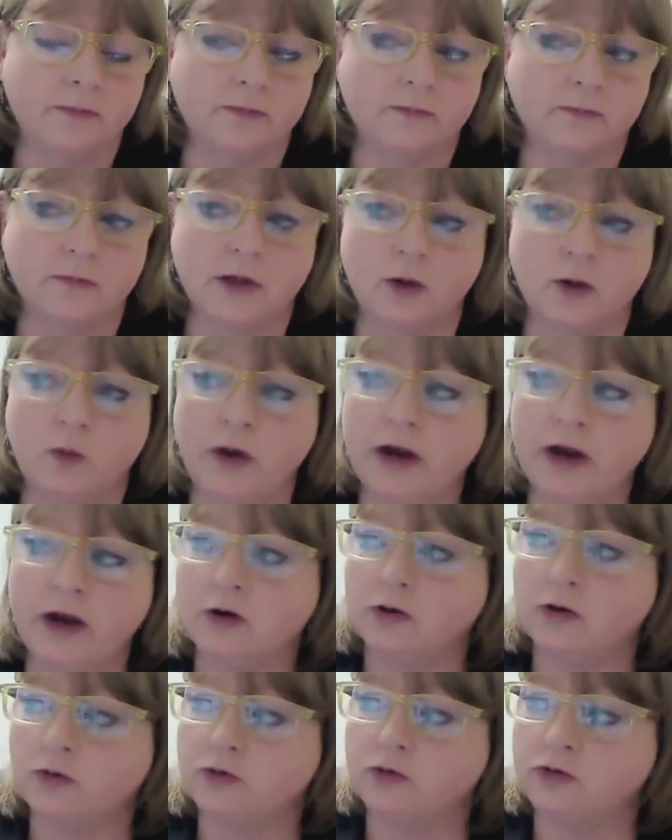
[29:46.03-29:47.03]
we
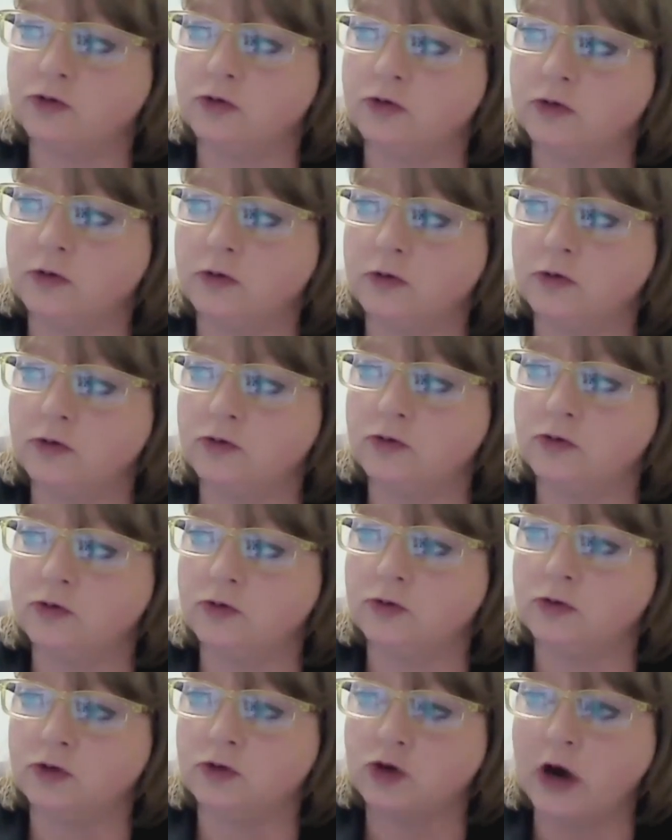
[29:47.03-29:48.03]
are
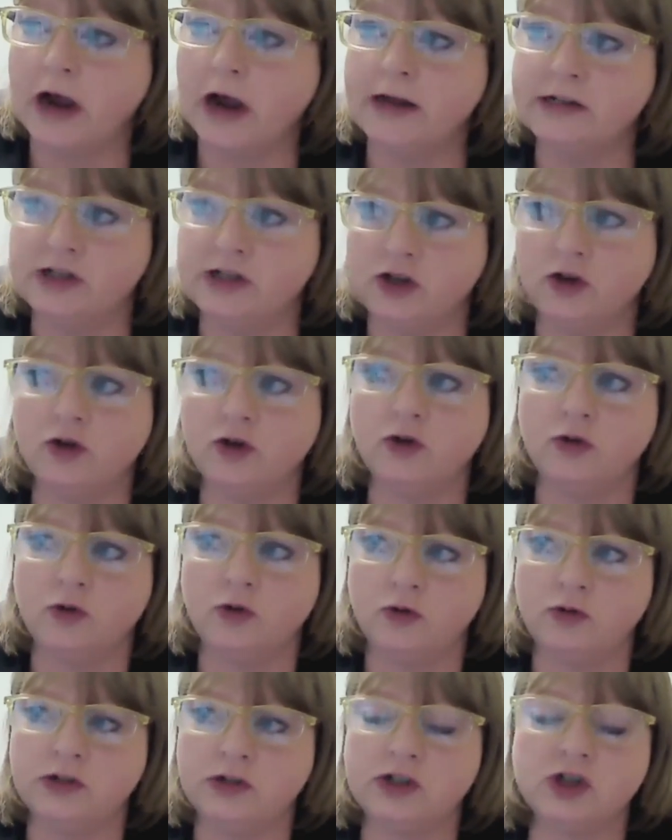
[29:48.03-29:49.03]
trying to
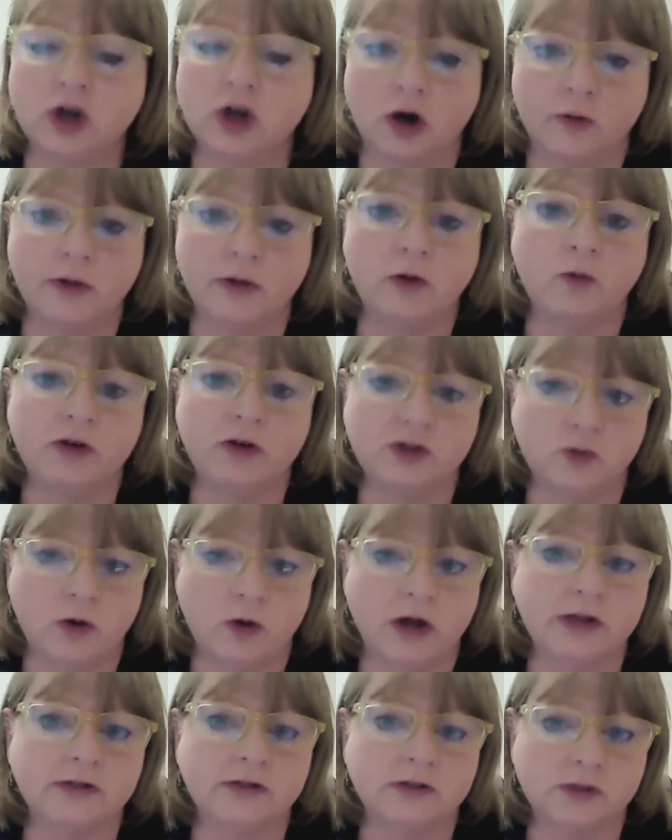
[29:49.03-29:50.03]
determine which
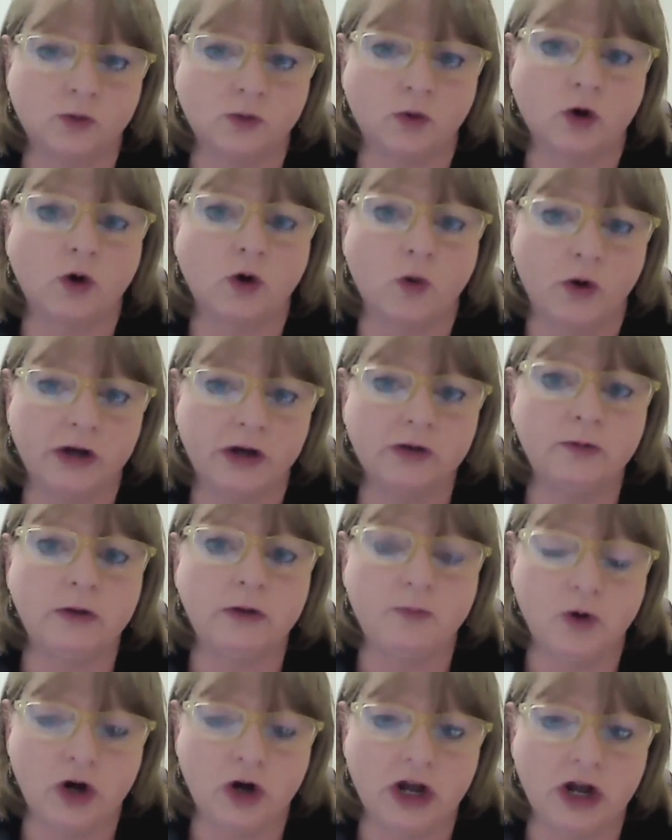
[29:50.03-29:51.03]
ones we're going to be
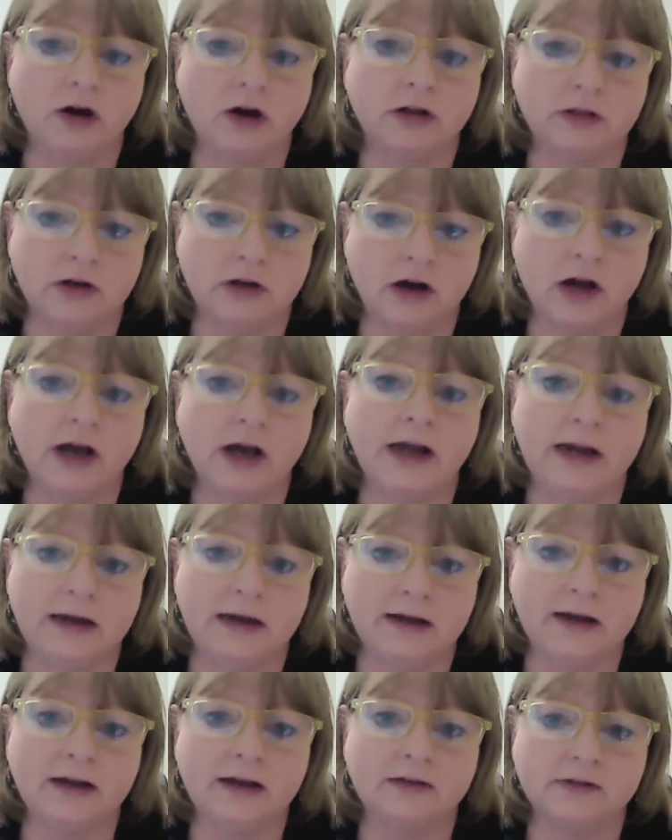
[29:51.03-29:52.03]
putting online.
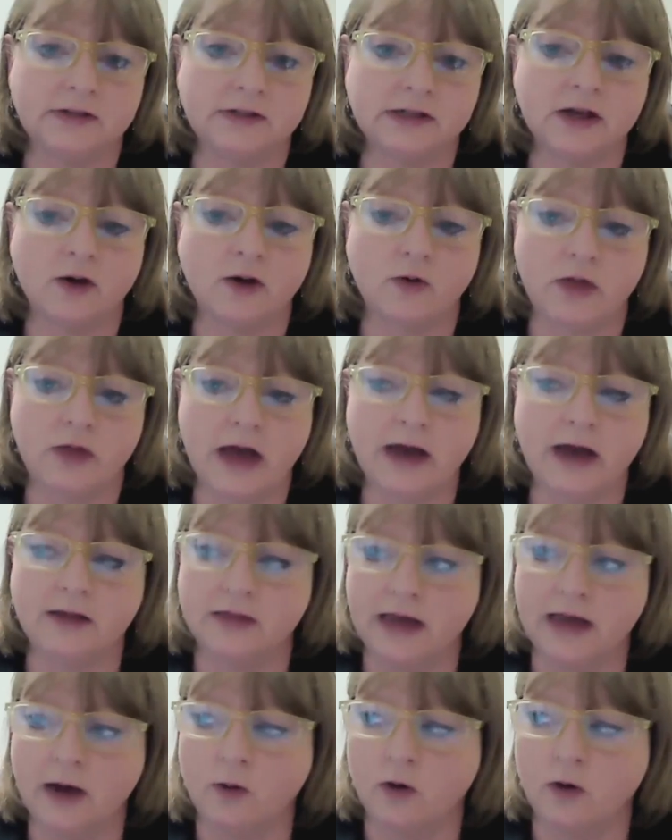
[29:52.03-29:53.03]
And so
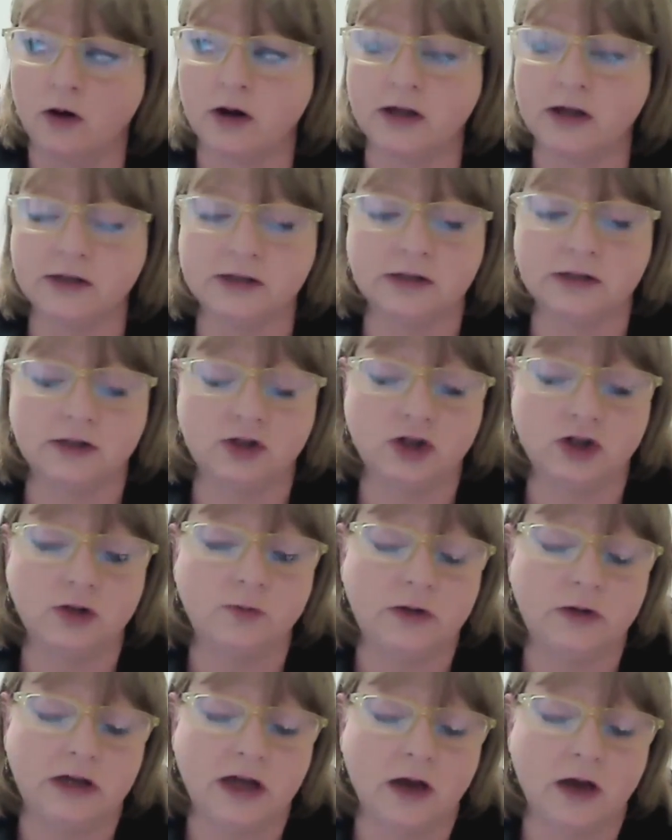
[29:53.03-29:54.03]
that work should
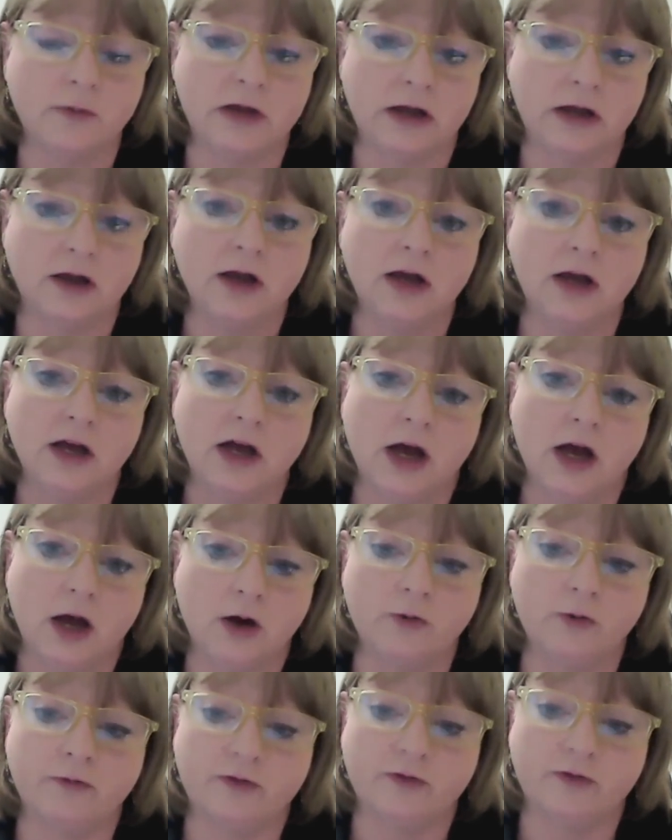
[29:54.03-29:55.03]
be coming
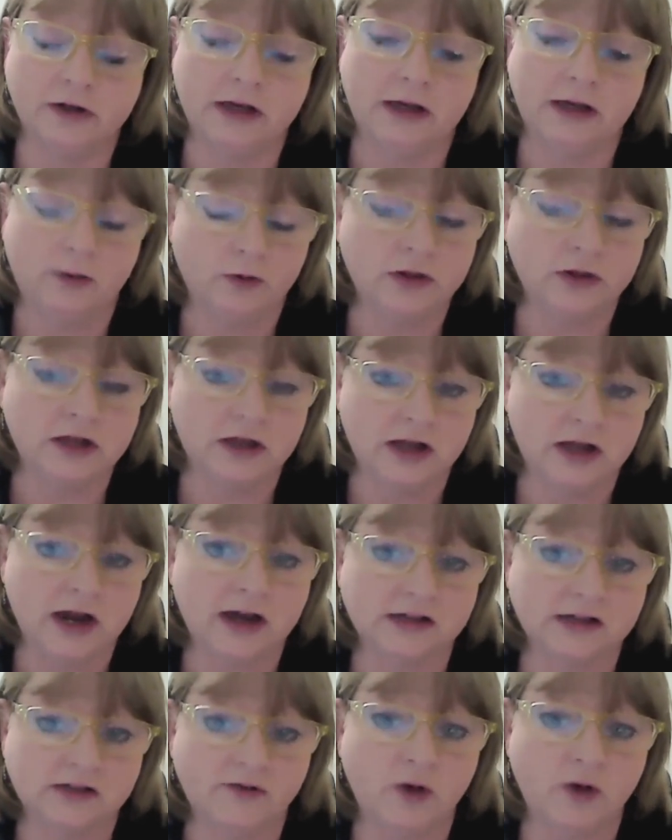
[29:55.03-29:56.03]
hopefully within the
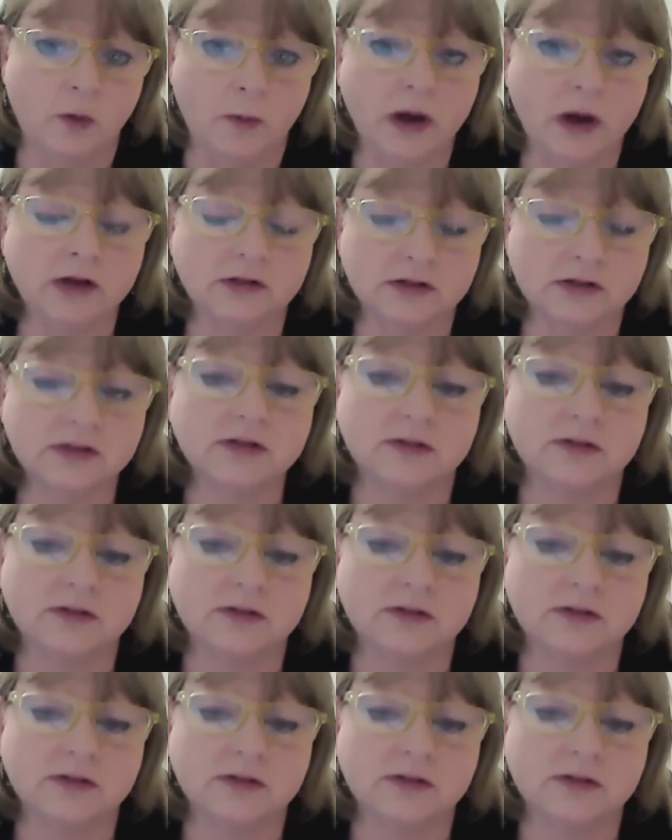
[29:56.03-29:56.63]
next few months.